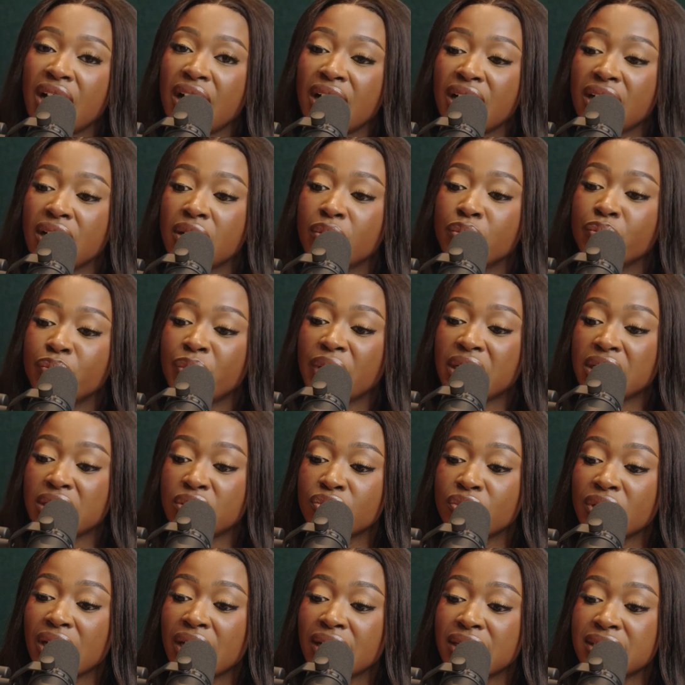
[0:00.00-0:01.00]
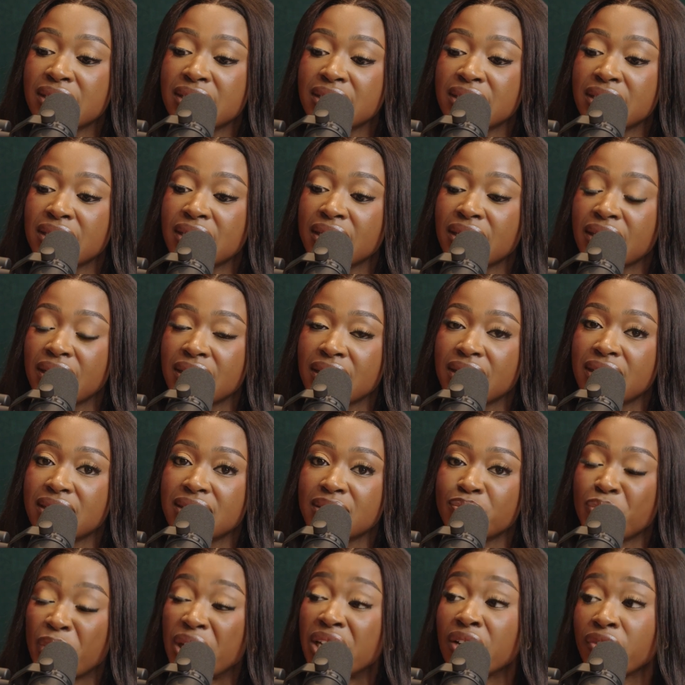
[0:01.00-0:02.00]
but in reality
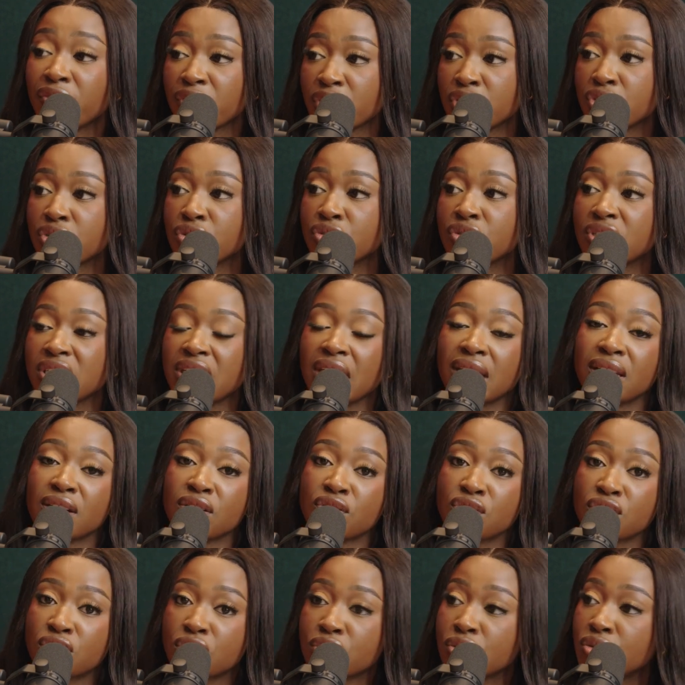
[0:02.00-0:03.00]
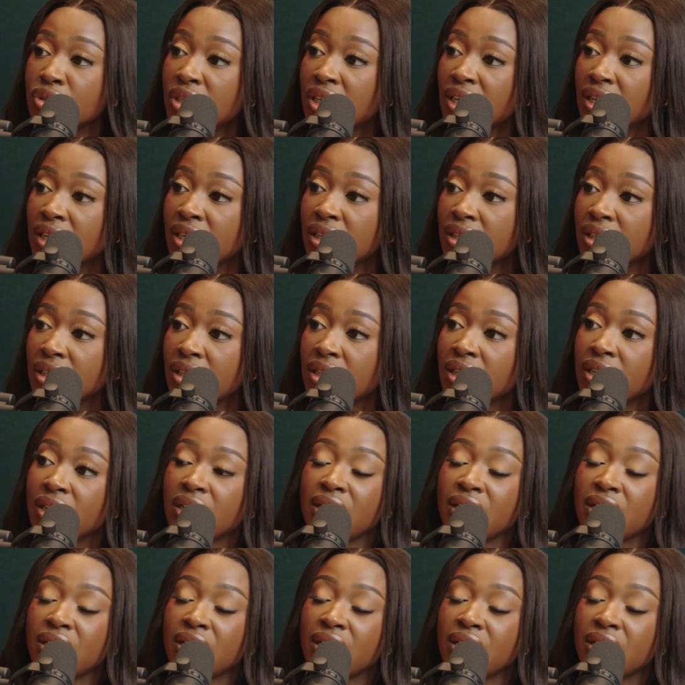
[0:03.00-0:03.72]
it benefits you to get in sooner,